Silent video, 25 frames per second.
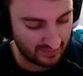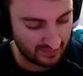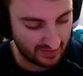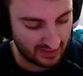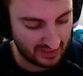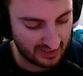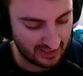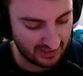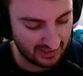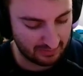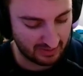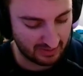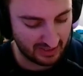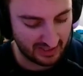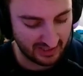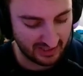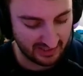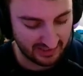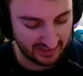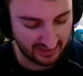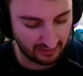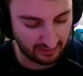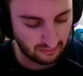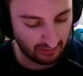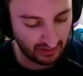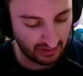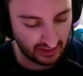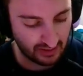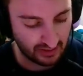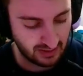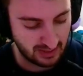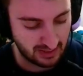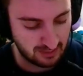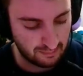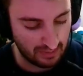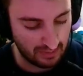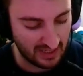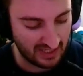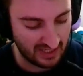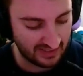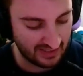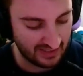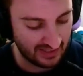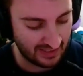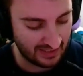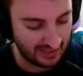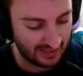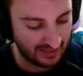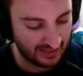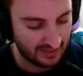it is what it is. The grader had a bad
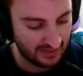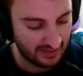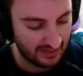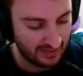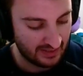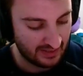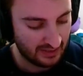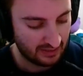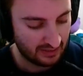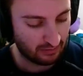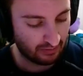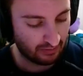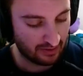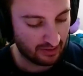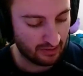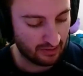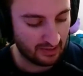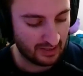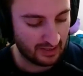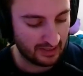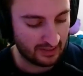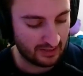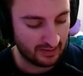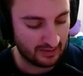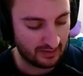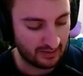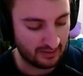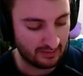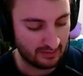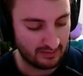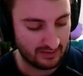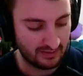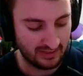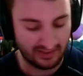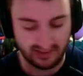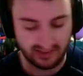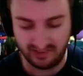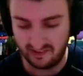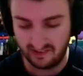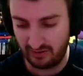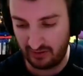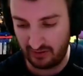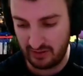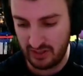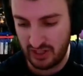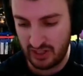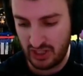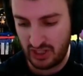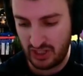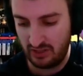day. Grader had his
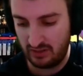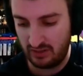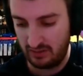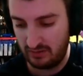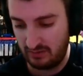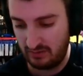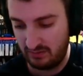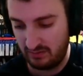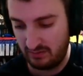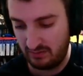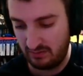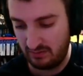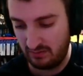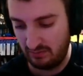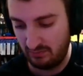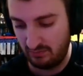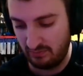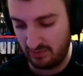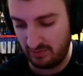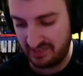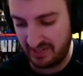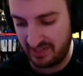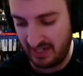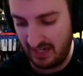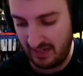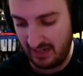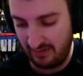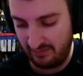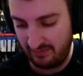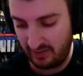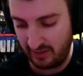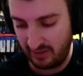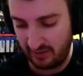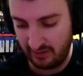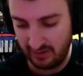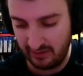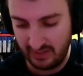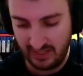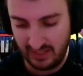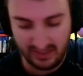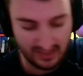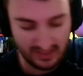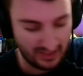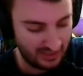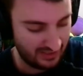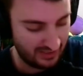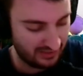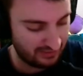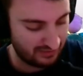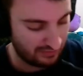lunch was not very good that
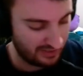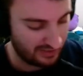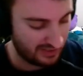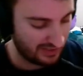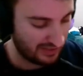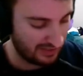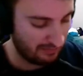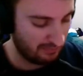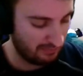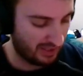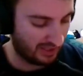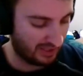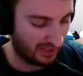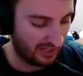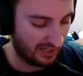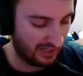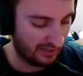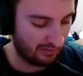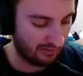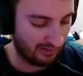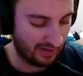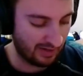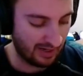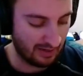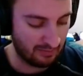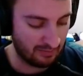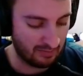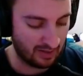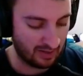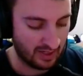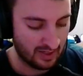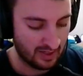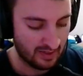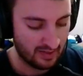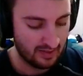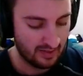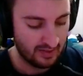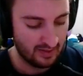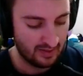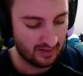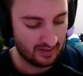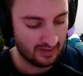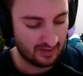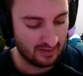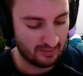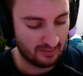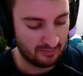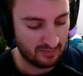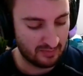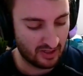day, so he came back angry at me.
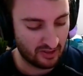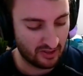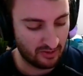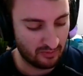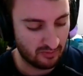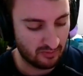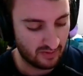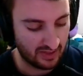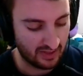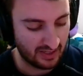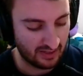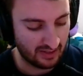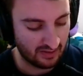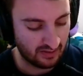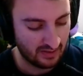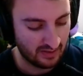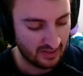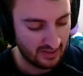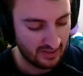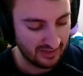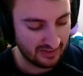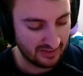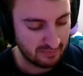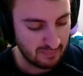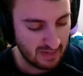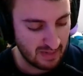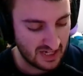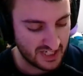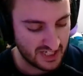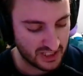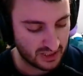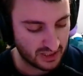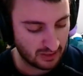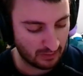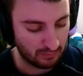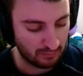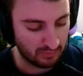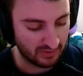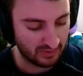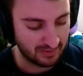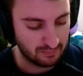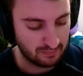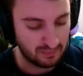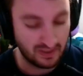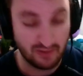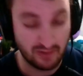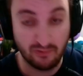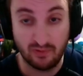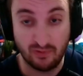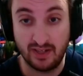Another one here. This Magikarp was a
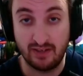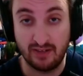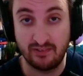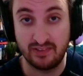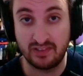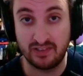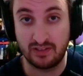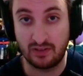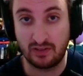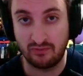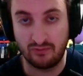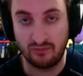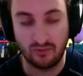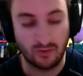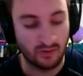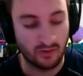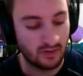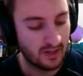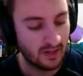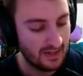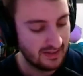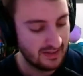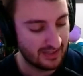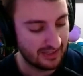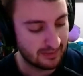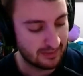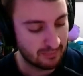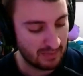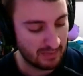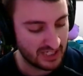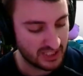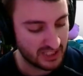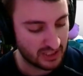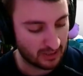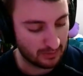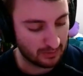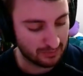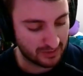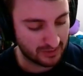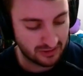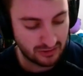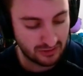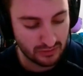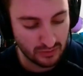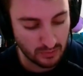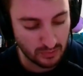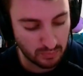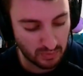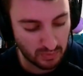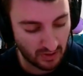big one I was looking for. This Magikarp is
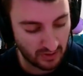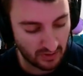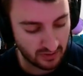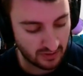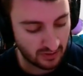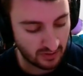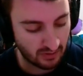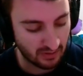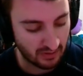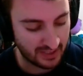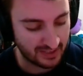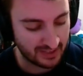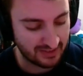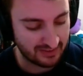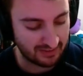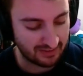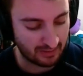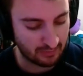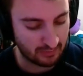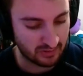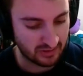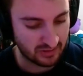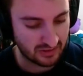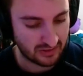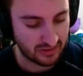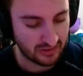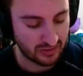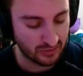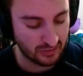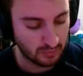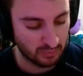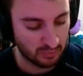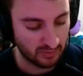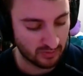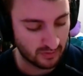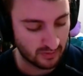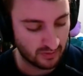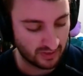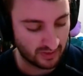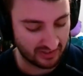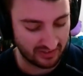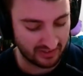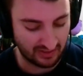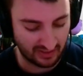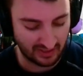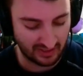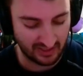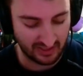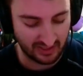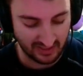super hard to grade, so I was super
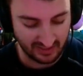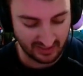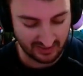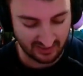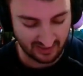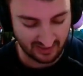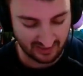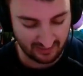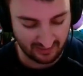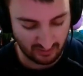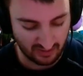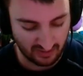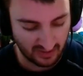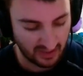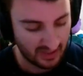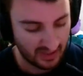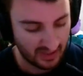excited to get this one